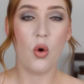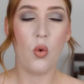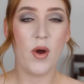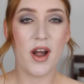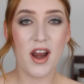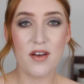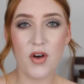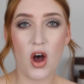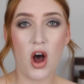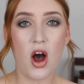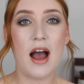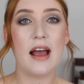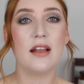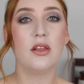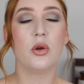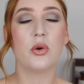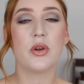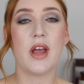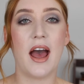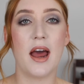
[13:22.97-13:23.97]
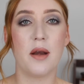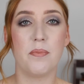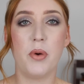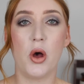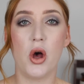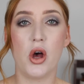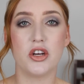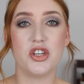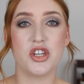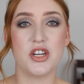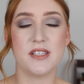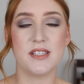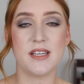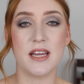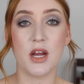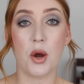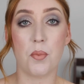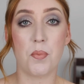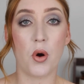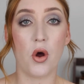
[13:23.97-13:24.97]
Whenever I look at
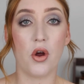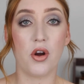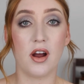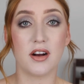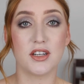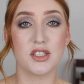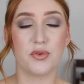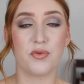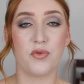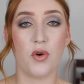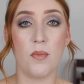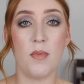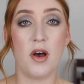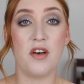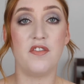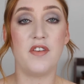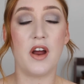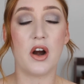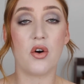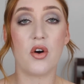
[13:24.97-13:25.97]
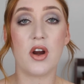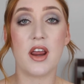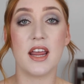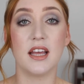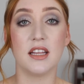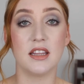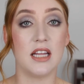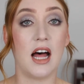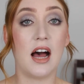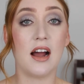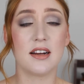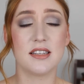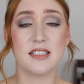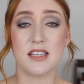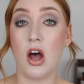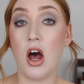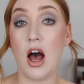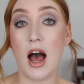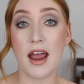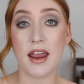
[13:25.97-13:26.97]
purchasing a product from a very luxe
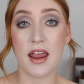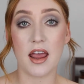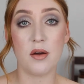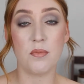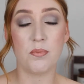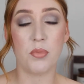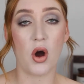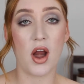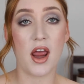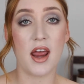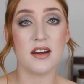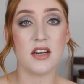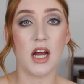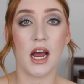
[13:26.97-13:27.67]
high-end brand,